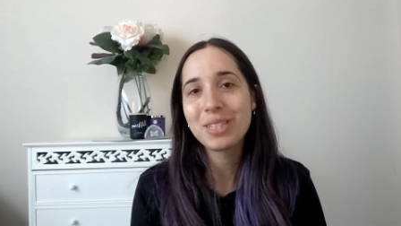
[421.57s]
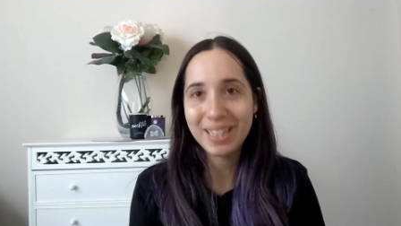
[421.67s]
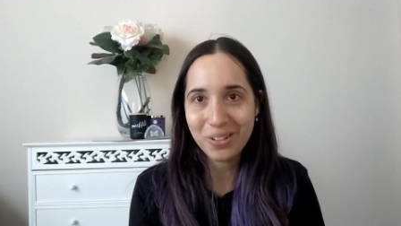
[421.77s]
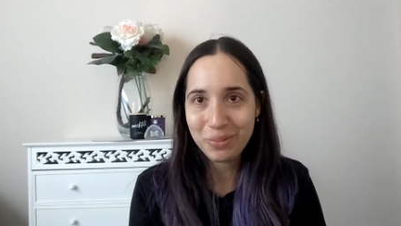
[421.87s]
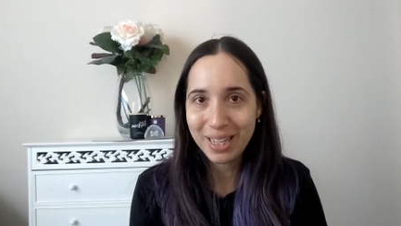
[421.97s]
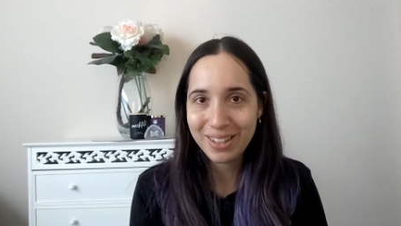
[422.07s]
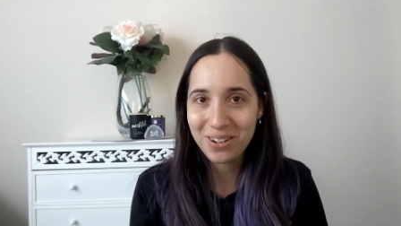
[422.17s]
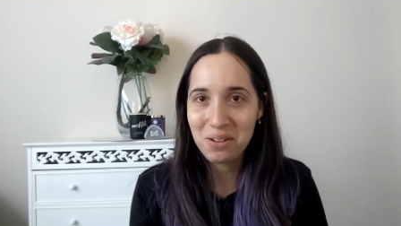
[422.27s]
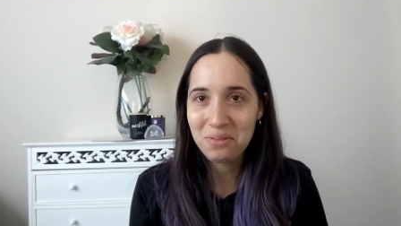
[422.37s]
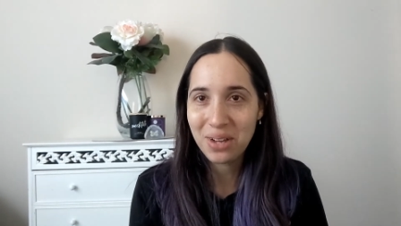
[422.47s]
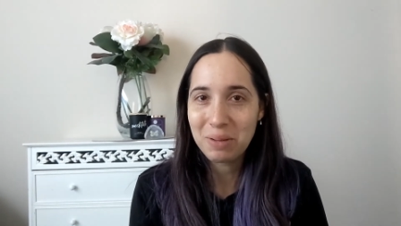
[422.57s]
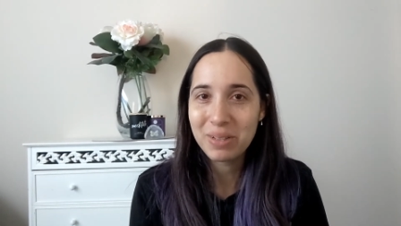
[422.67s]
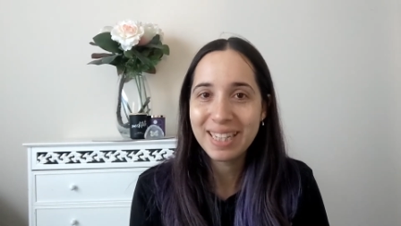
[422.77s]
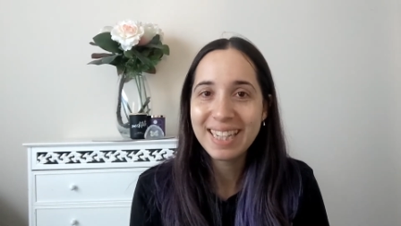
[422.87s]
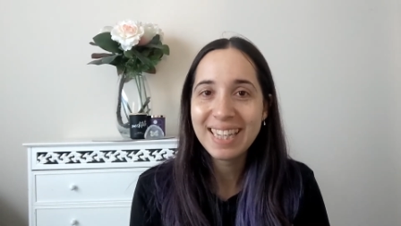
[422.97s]
will say that about their own
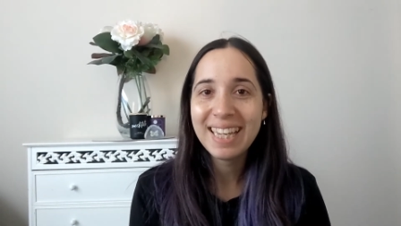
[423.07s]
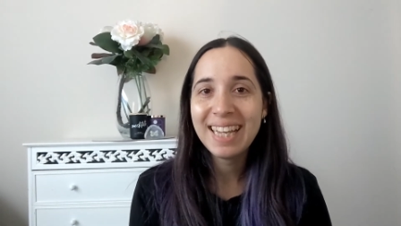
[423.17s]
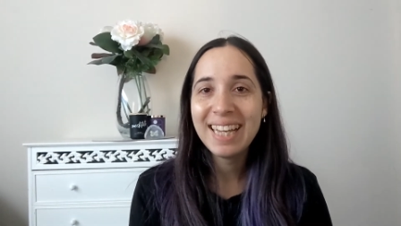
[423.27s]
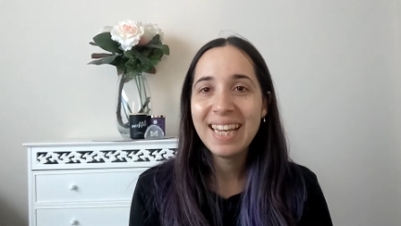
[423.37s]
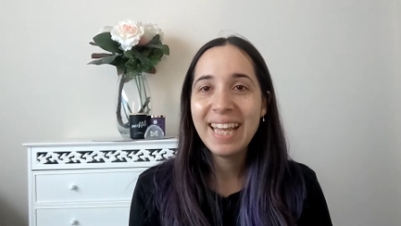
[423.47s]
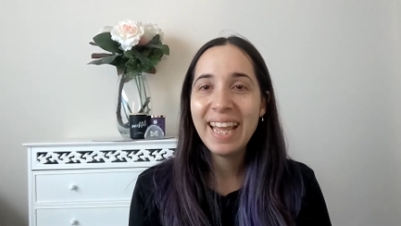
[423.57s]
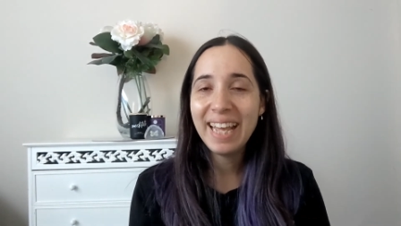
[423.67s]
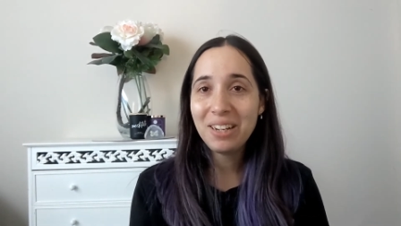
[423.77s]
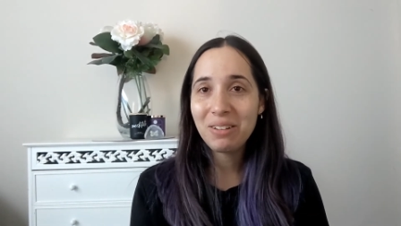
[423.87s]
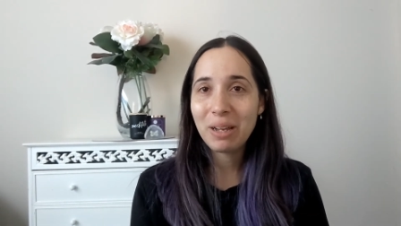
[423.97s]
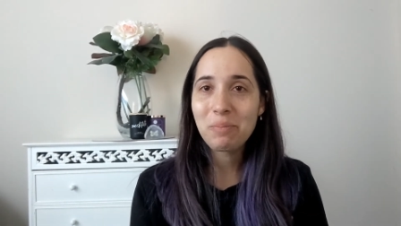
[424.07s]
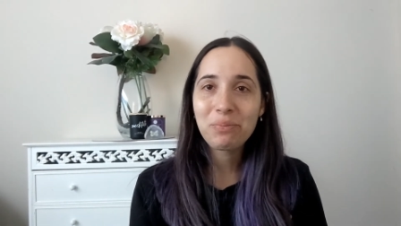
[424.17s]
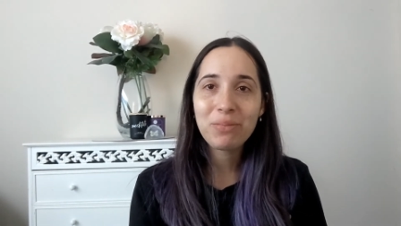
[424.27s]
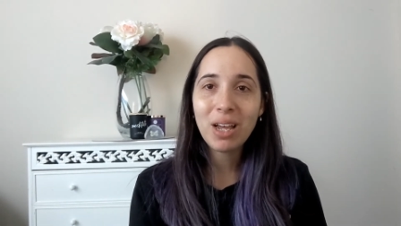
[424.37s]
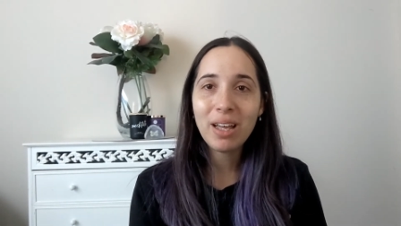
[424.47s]
family. Anyway,
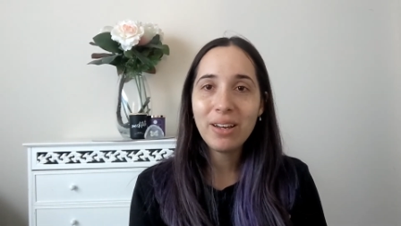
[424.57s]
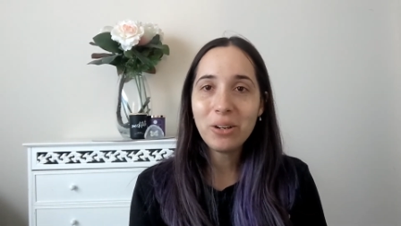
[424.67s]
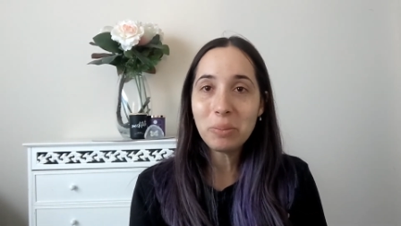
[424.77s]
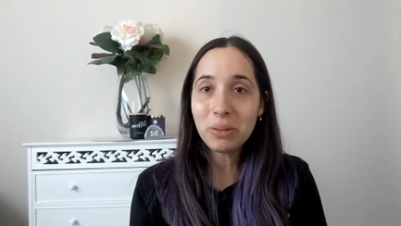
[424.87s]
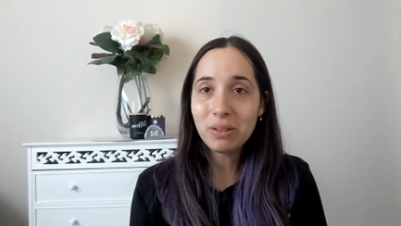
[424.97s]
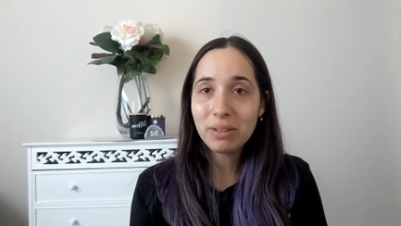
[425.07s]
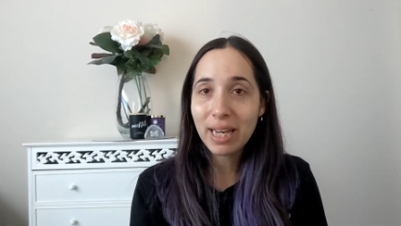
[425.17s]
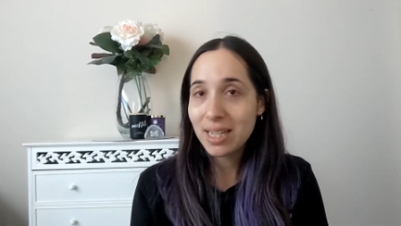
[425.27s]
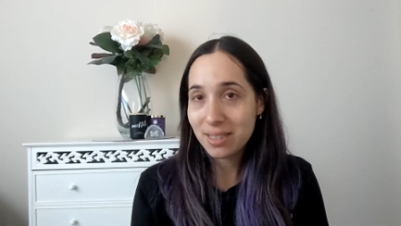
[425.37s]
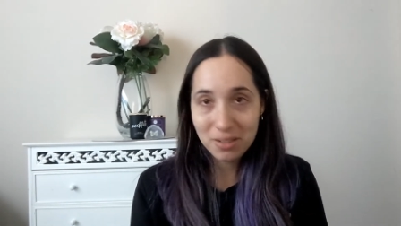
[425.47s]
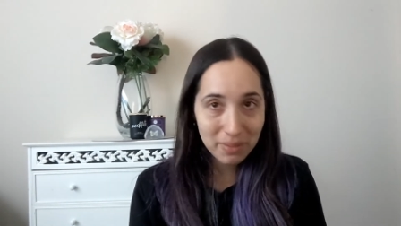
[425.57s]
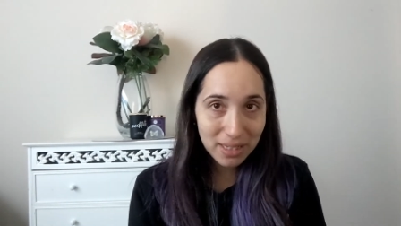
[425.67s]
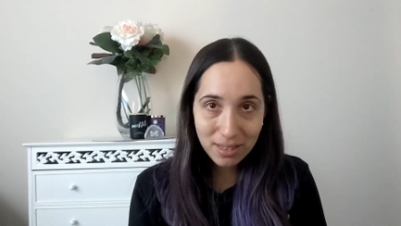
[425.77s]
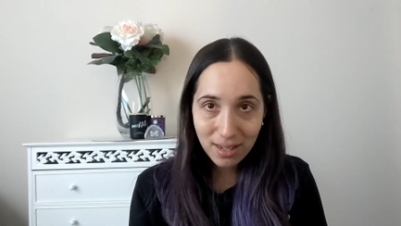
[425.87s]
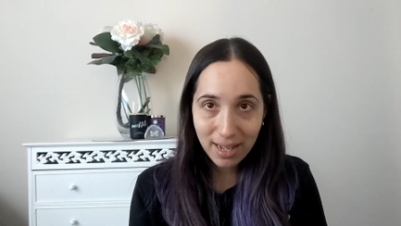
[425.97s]
I hope you gained some
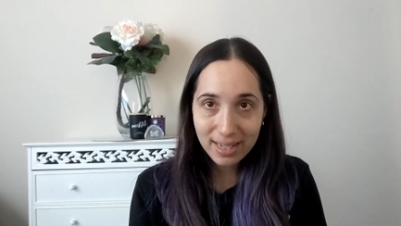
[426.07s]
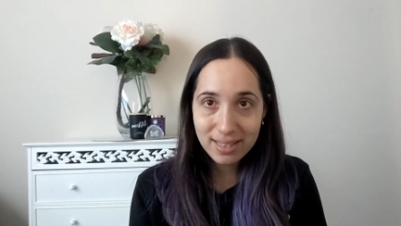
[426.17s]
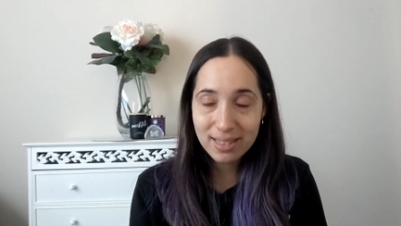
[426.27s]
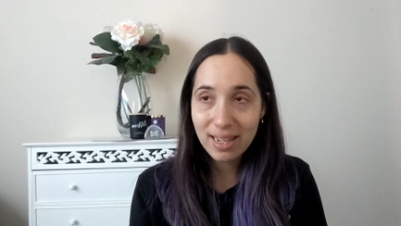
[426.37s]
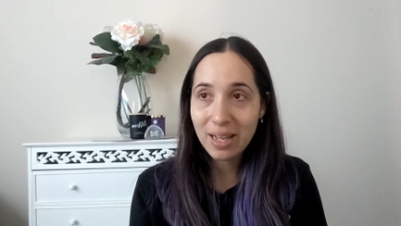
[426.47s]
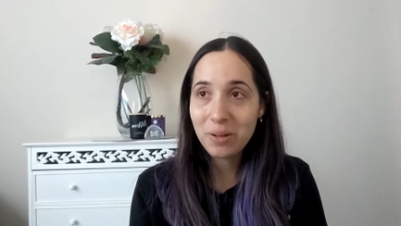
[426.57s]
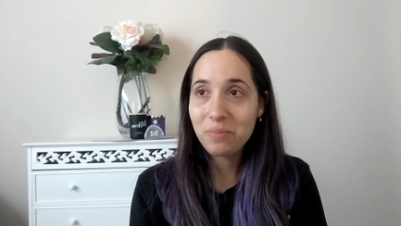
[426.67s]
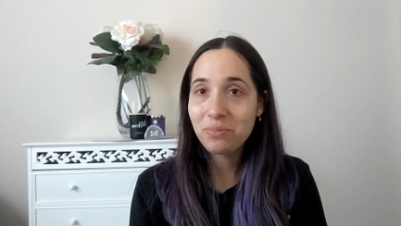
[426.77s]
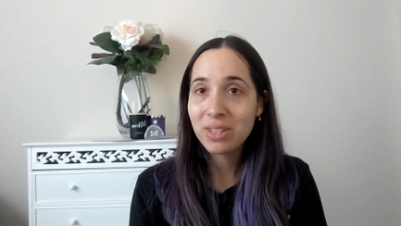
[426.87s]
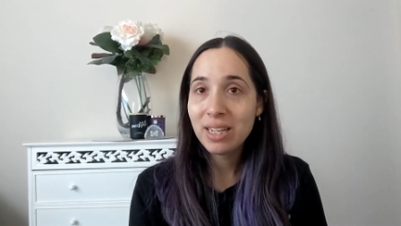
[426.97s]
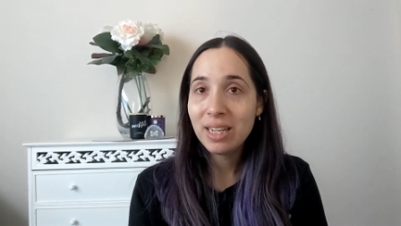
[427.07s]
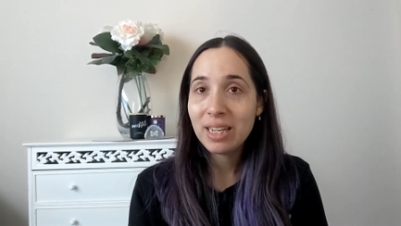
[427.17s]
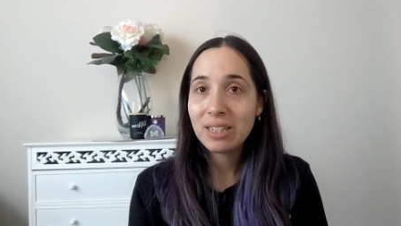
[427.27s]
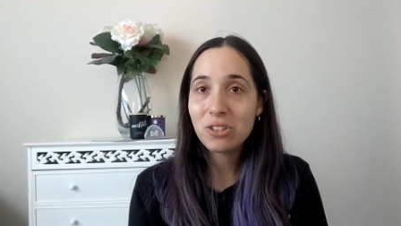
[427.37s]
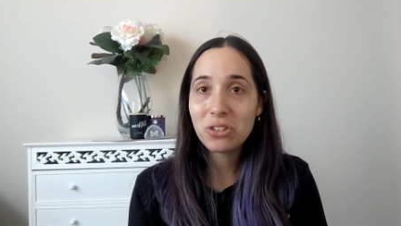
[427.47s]
insights
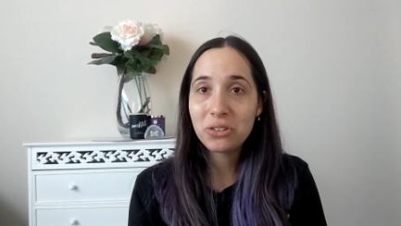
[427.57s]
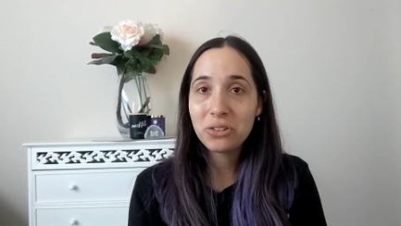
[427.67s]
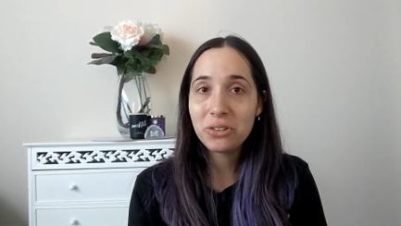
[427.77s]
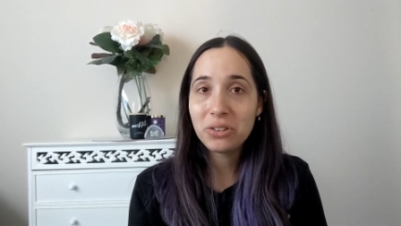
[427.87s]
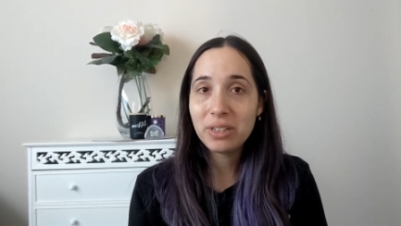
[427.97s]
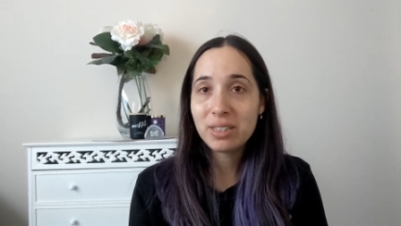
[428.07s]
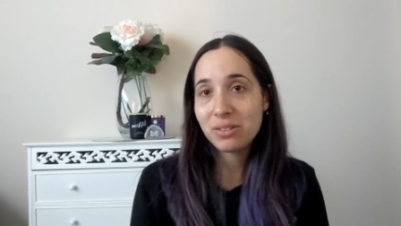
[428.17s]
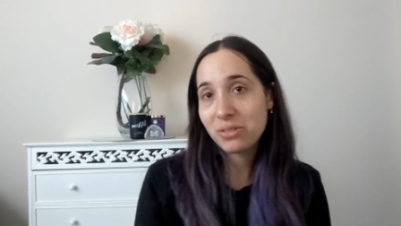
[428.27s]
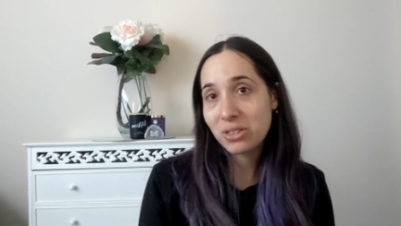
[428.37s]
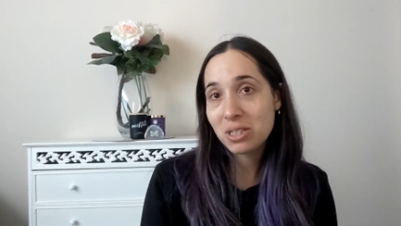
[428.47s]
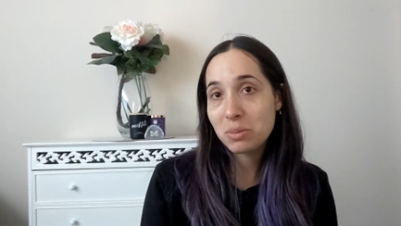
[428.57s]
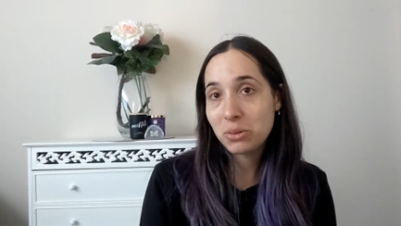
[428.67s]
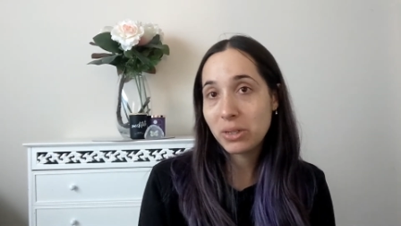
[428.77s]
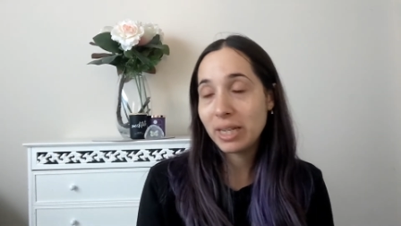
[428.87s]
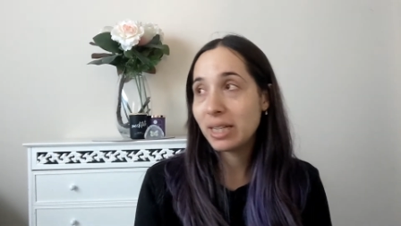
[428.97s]
into differences
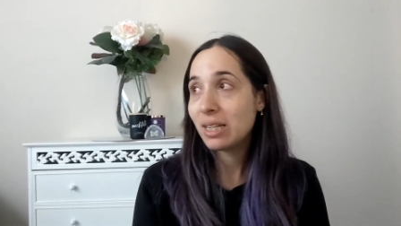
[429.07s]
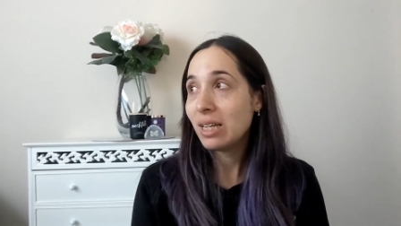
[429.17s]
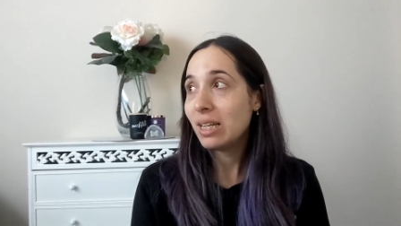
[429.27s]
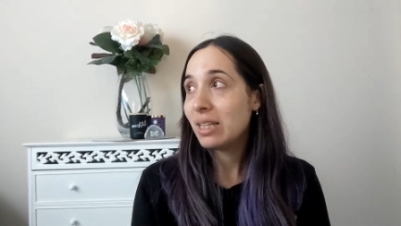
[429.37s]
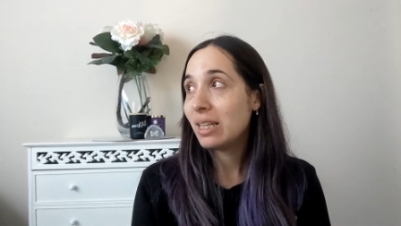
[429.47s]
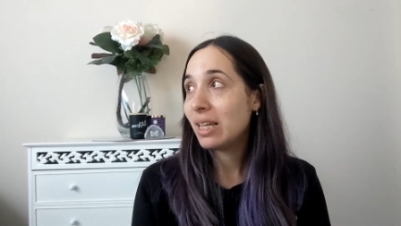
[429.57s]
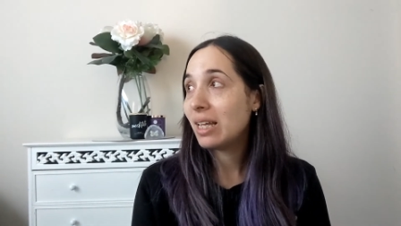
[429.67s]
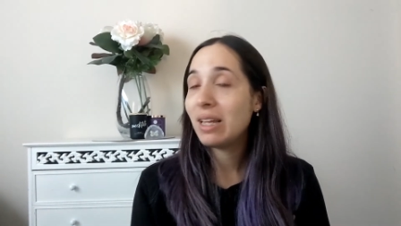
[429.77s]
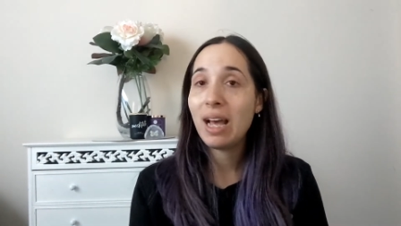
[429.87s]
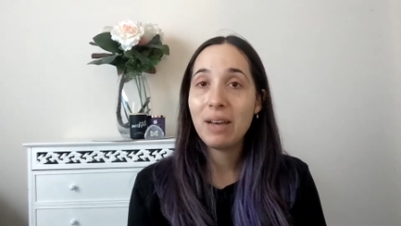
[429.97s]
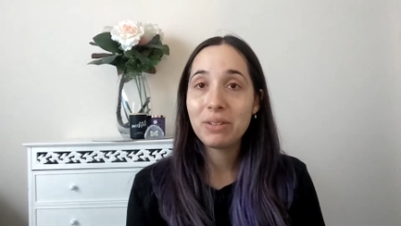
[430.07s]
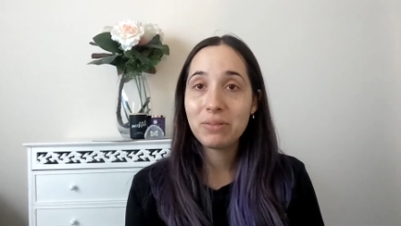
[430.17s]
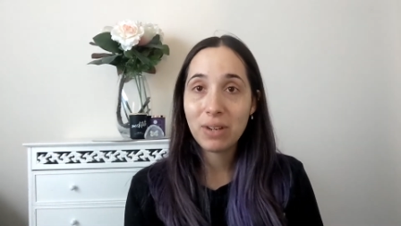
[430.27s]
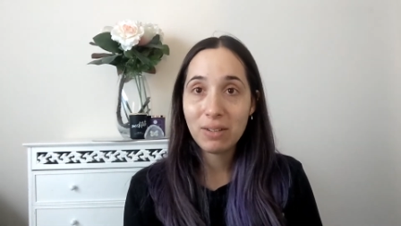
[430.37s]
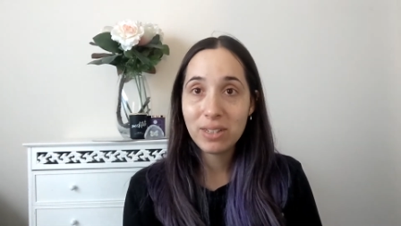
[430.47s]
between having
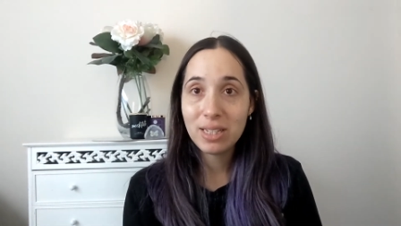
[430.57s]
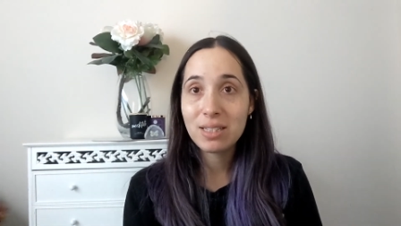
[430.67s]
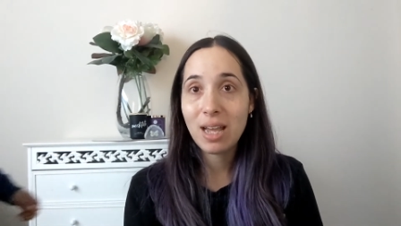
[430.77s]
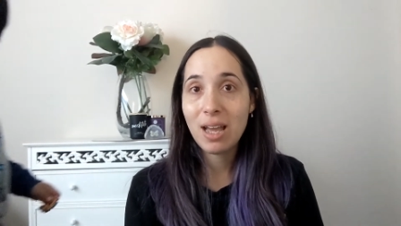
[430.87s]
five kids